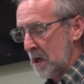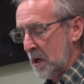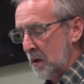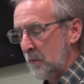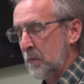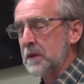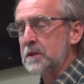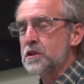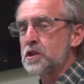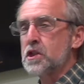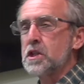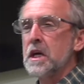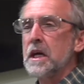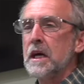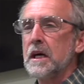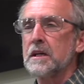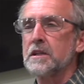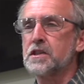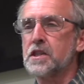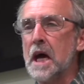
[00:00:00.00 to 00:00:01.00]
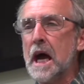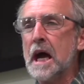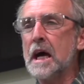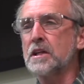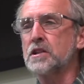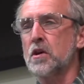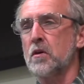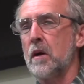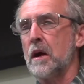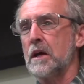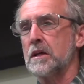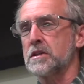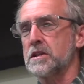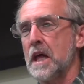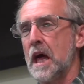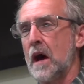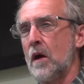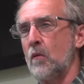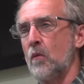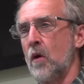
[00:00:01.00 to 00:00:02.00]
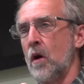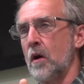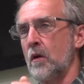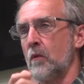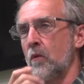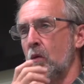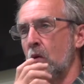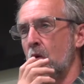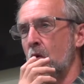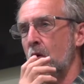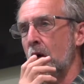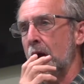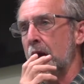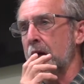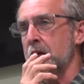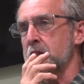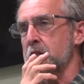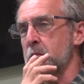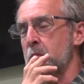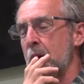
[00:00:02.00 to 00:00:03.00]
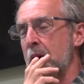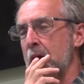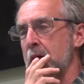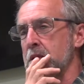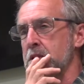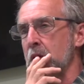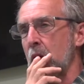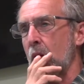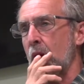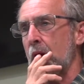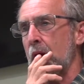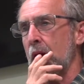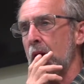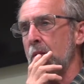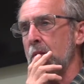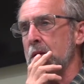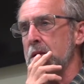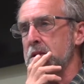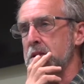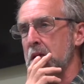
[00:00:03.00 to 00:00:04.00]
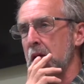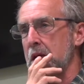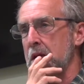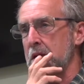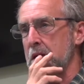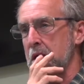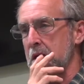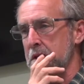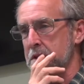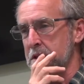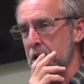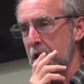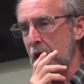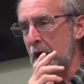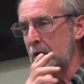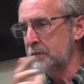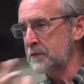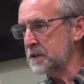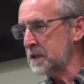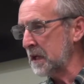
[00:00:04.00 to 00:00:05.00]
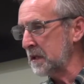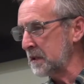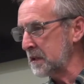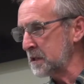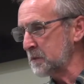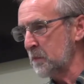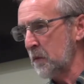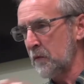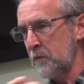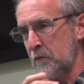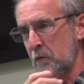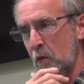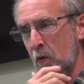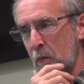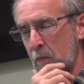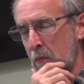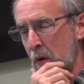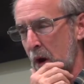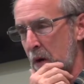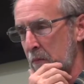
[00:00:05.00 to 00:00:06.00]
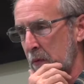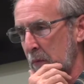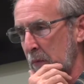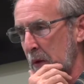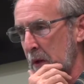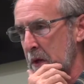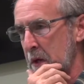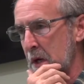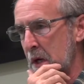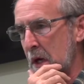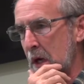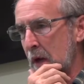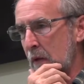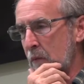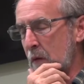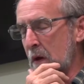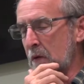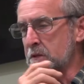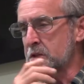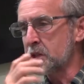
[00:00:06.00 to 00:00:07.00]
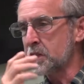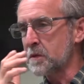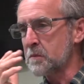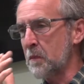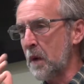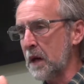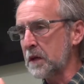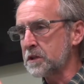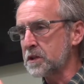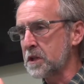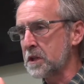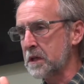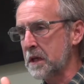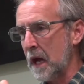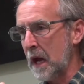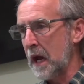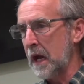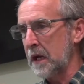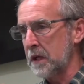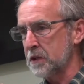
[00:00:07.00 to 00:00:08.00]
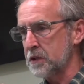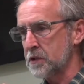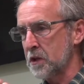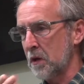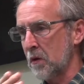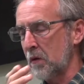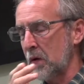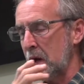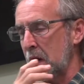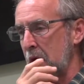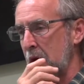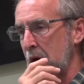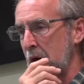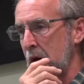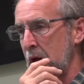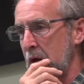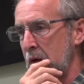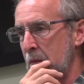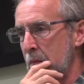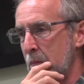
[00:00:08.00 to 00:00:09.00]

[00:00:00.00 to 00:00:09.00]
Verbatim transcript: But she exaggerates that one rule and expands on it. And let me say this, and I've said this before probably there's as much danger in